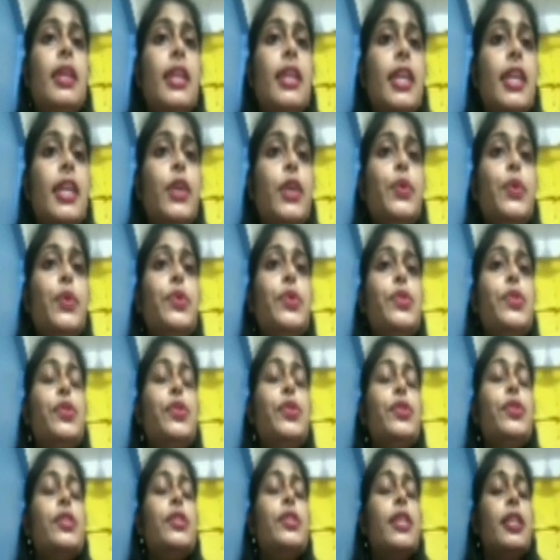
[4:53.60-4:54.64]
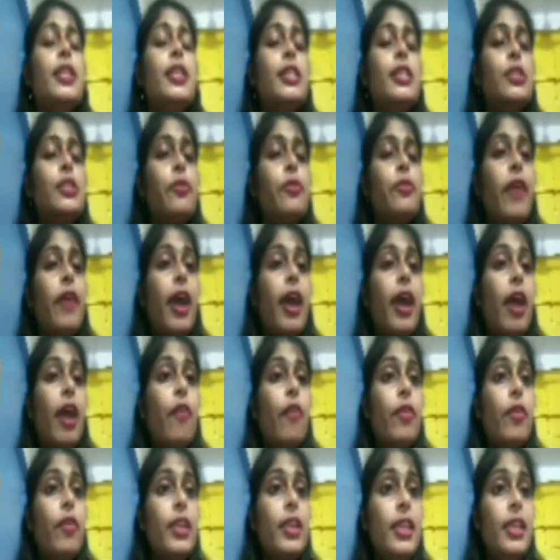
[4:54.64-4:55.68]
used to satisfy
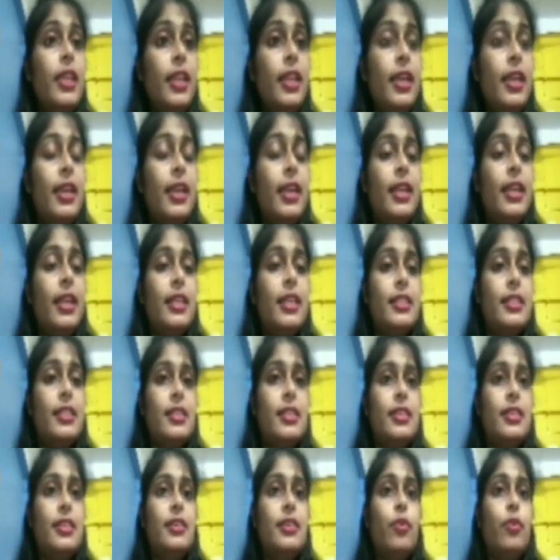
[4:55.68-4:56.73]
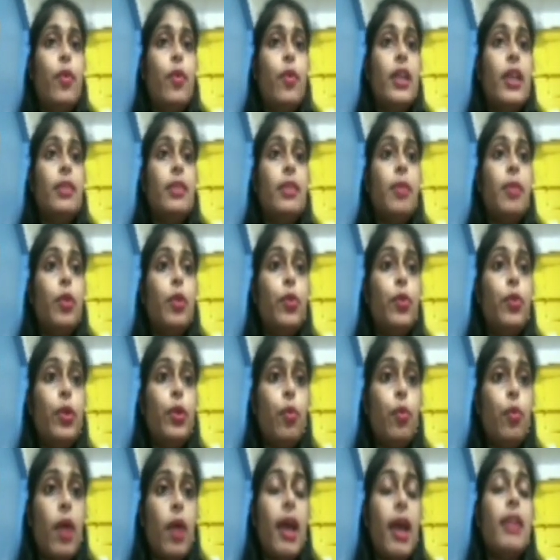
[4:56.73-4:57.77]
our needs. Whatever we
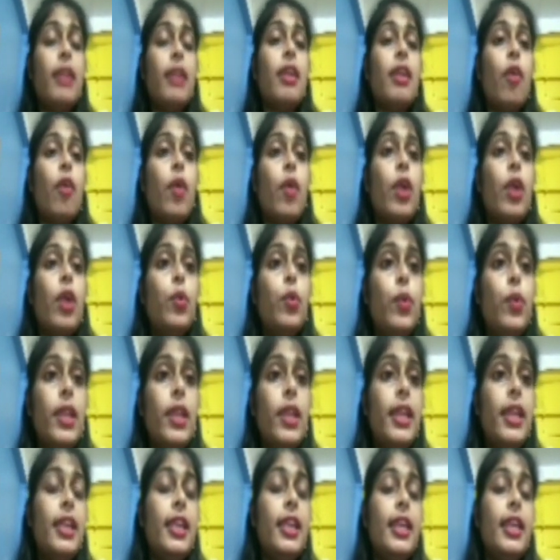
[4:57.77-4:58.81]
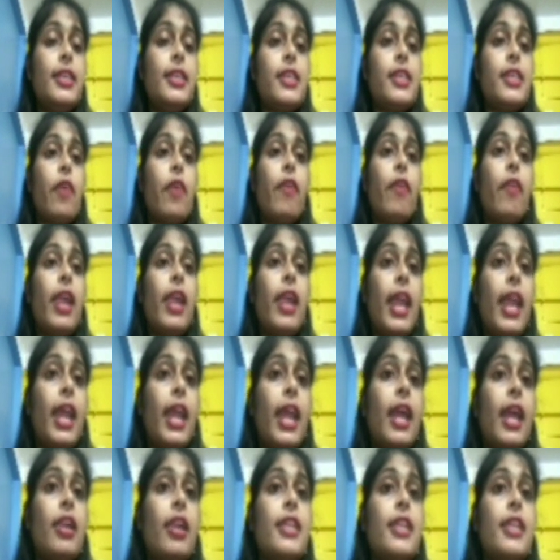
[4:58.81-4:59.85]
want, our willingness, our
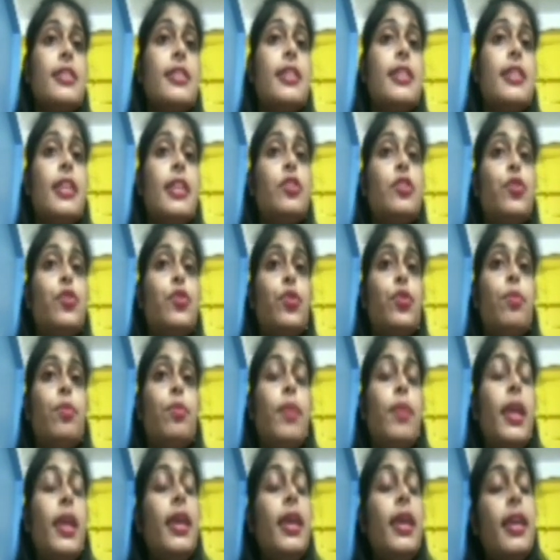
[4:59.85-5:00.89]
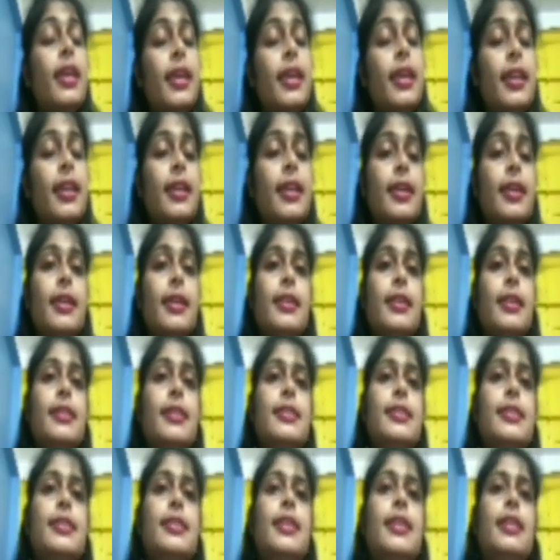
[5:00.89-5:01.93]
eagerness, that should be
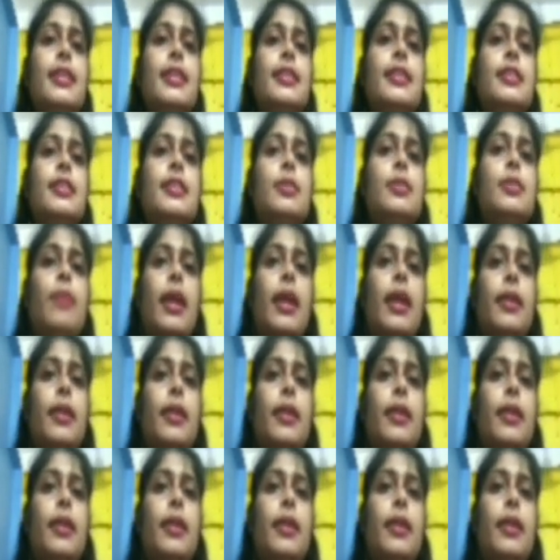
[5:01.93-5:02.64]
satisfied.